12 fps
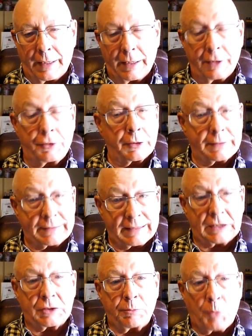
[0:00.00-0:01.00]
It took
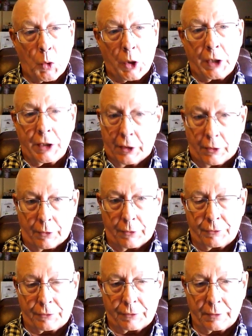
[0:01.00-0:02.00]
6 more
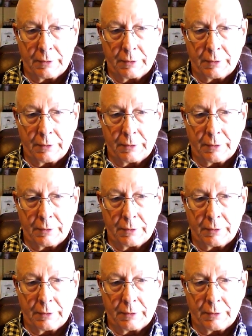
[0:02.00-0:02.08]
years